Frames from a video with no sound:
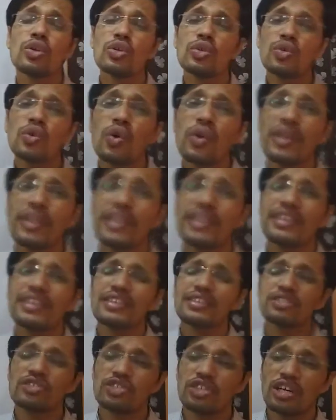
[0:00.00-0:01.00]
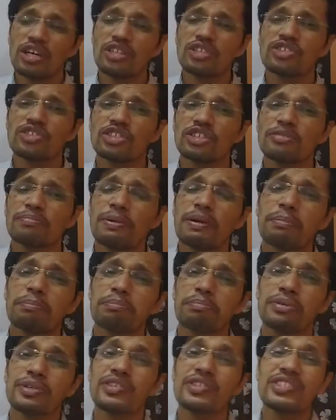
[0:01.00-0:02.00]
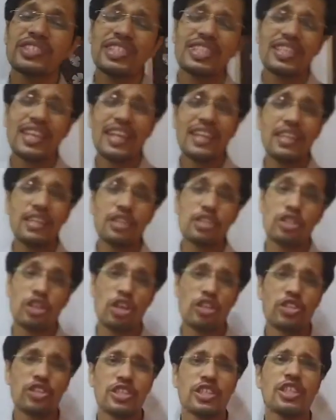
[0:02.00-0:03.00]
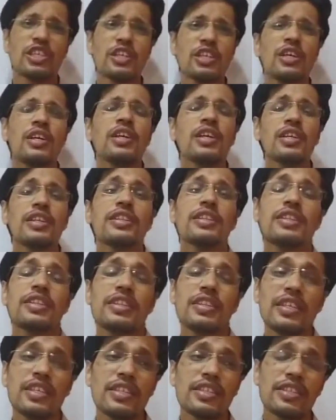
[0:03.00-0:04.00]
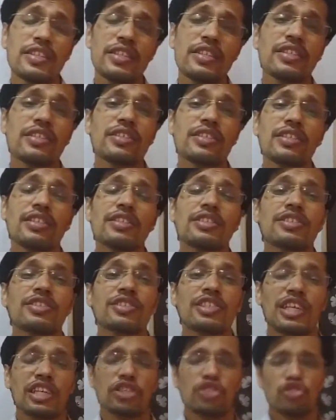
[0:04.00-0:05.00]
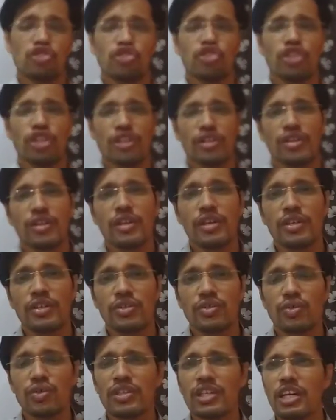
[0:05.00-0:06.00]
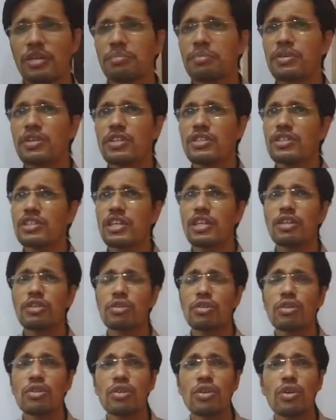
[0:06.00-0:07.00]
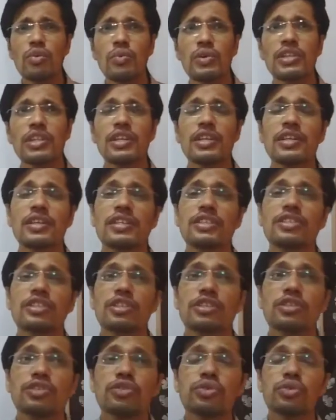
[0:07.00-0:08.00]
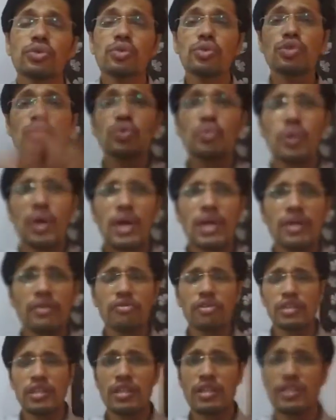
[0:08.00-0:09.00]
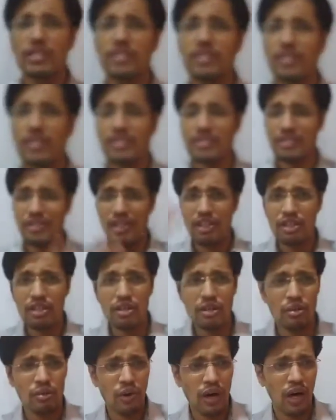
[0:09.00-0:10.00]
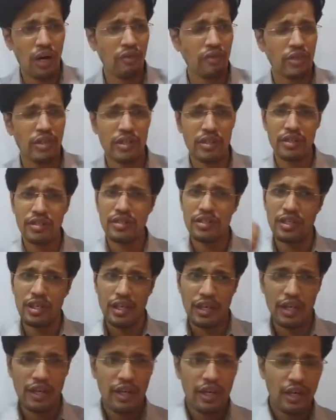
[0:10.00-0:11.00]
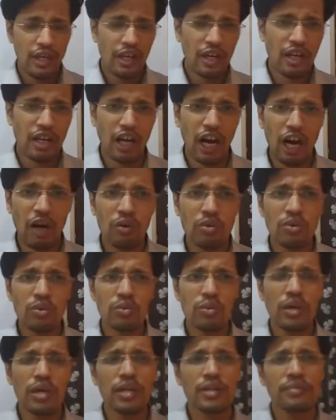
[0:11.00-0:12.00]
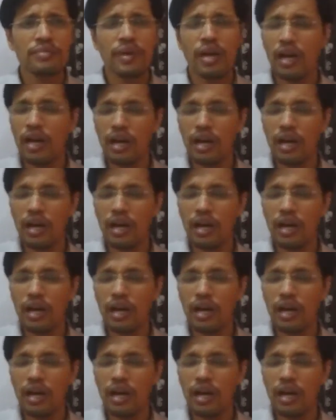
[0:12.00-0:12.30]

know it, judge it by physically touching its texture. So that, because they don't know whether it is a huge one, whether it is a circle one, whether it is a round one,